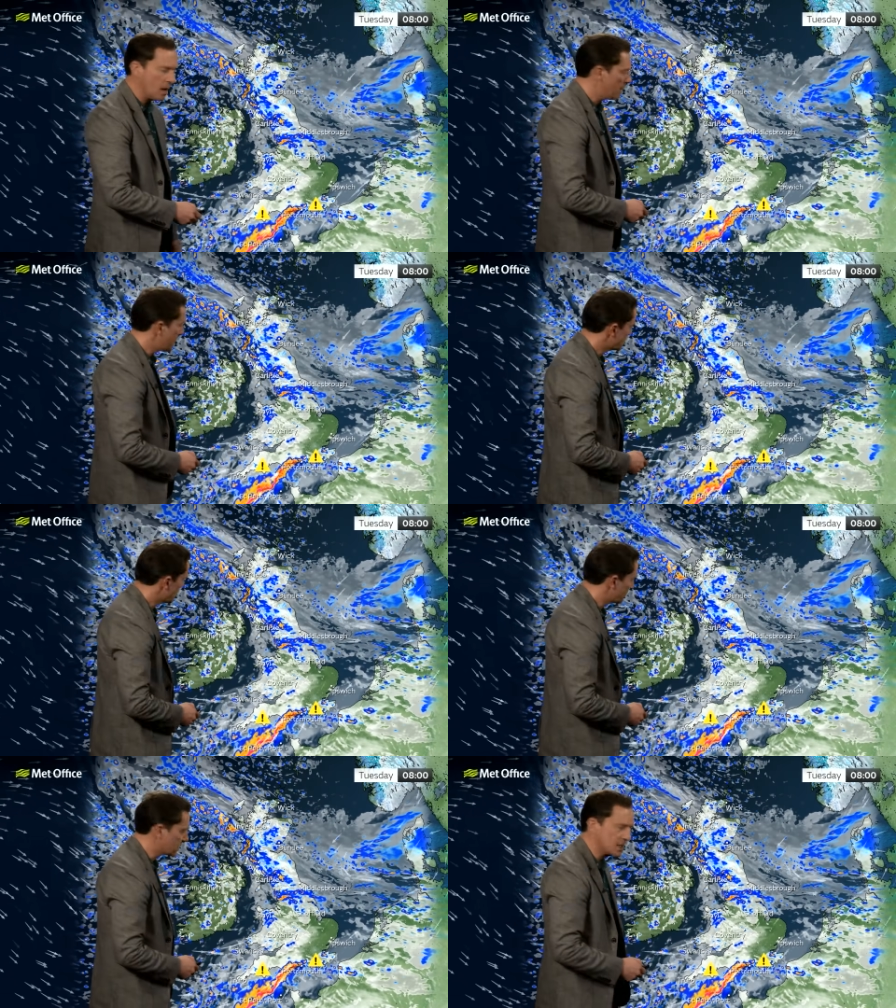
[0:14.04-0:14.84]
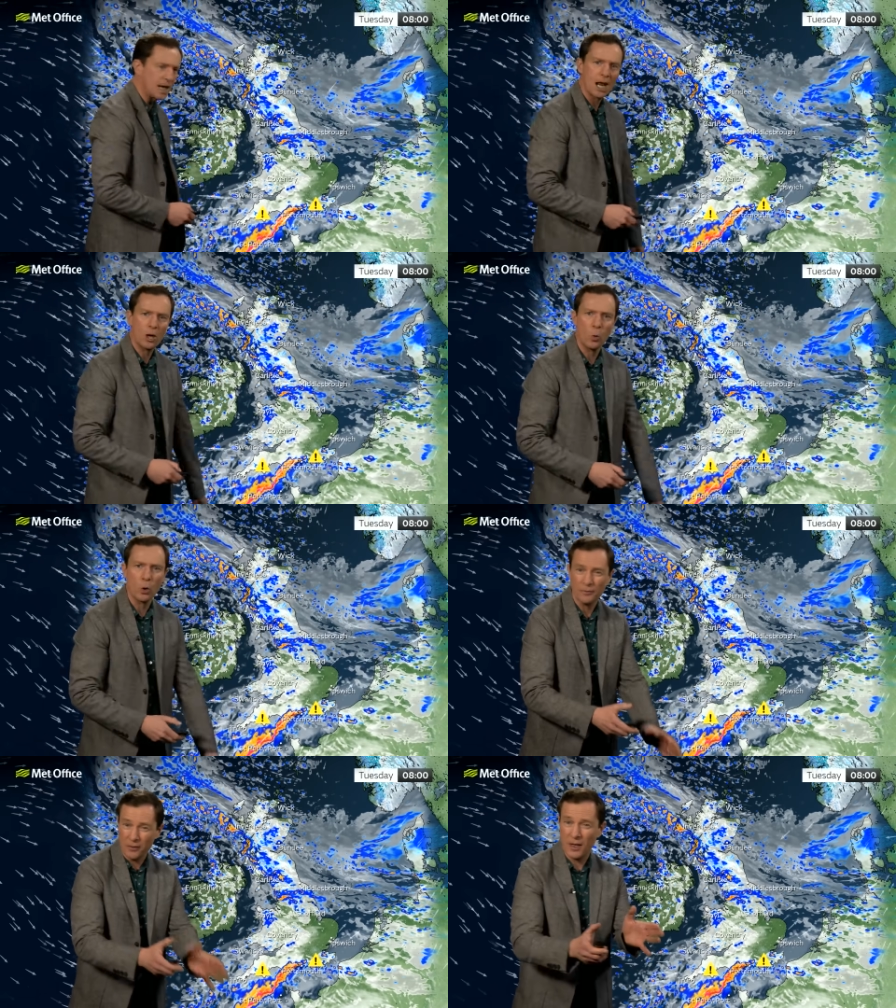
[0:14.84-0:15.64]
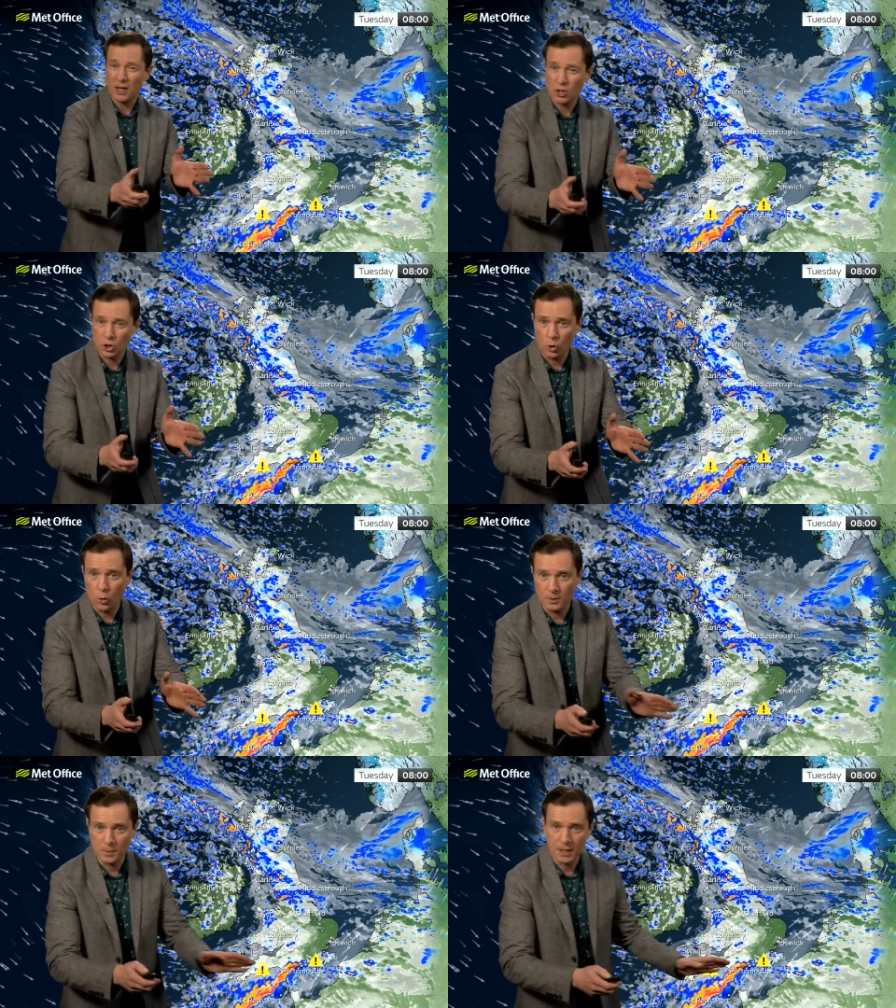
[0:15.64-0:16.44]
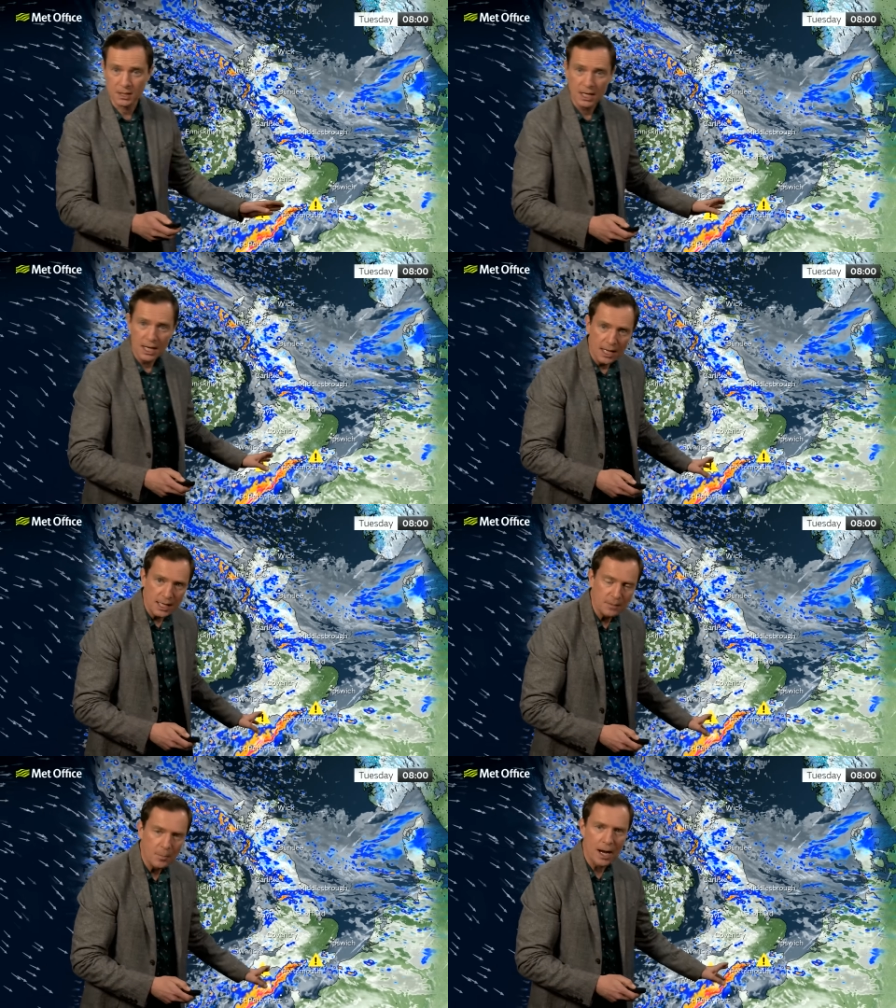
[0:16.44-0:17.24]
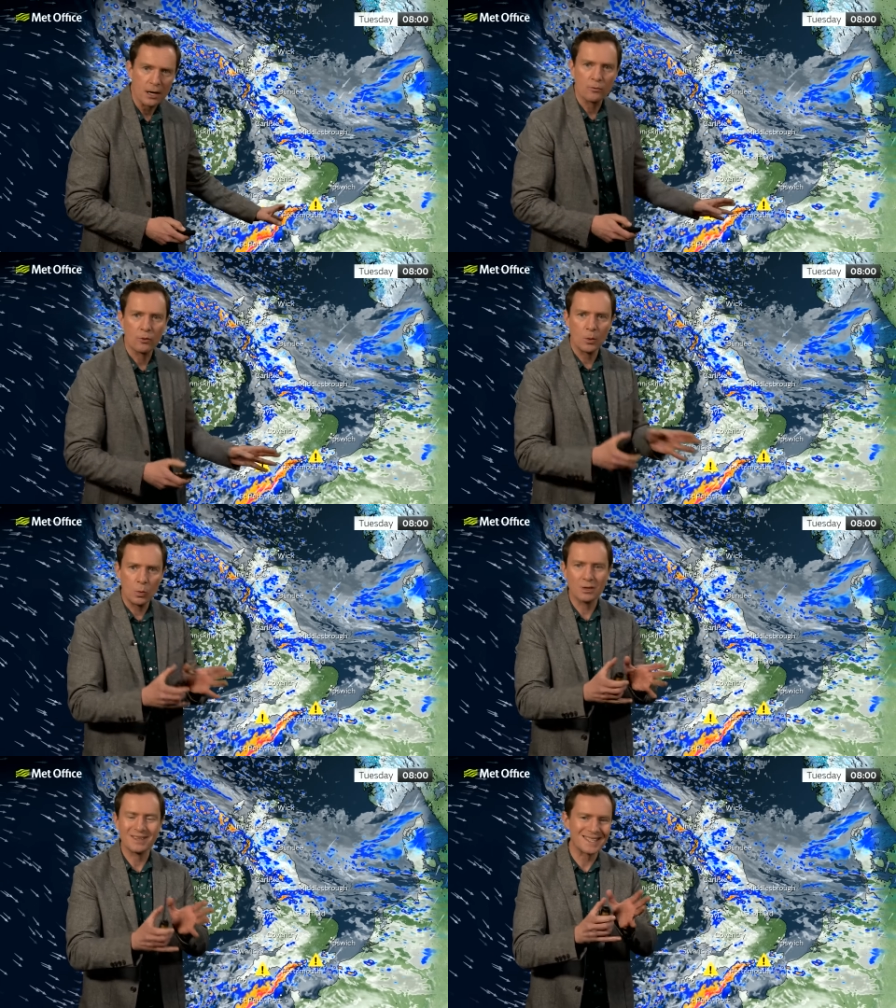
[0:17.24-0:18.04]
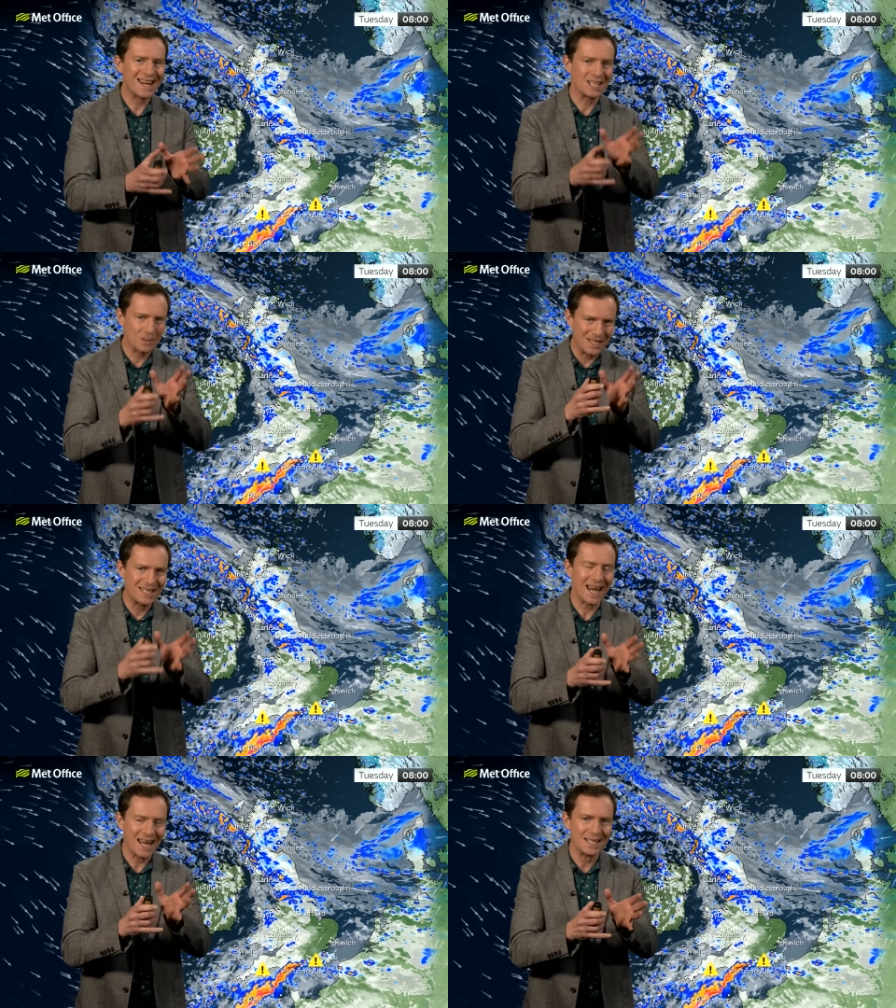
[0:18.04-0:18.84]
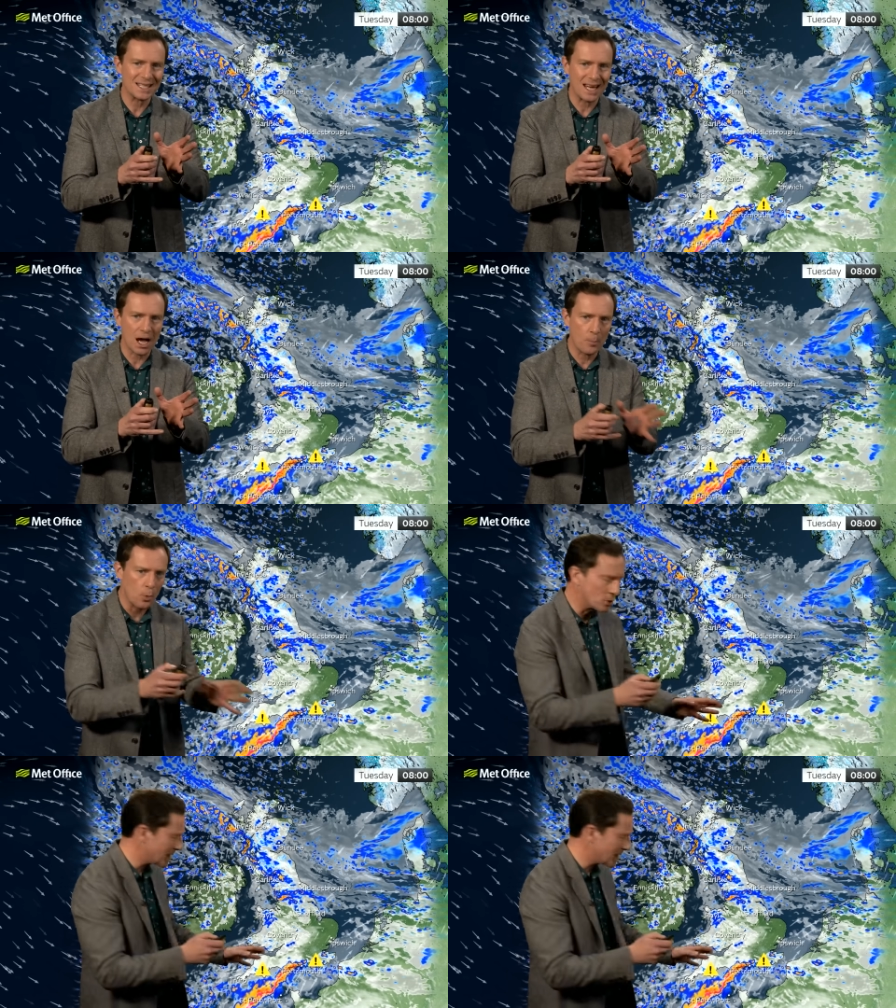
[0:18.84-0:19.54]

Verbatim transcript: Met Office yellow warning for thunderstorms because this band of rain will contain some intense downpours